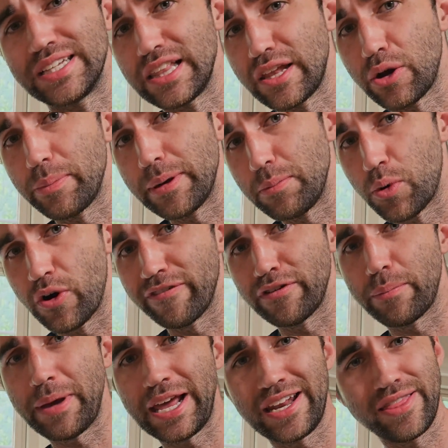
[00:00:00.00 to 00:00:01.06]
little bit more of
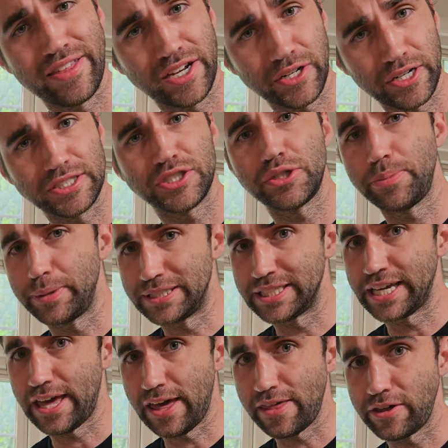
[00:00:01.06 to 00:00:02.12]
a pain in the tush to put
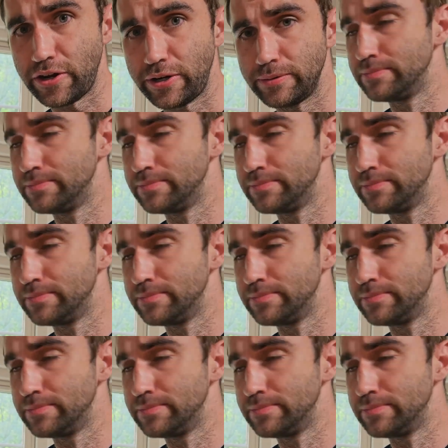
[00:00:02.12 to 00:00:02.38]
together.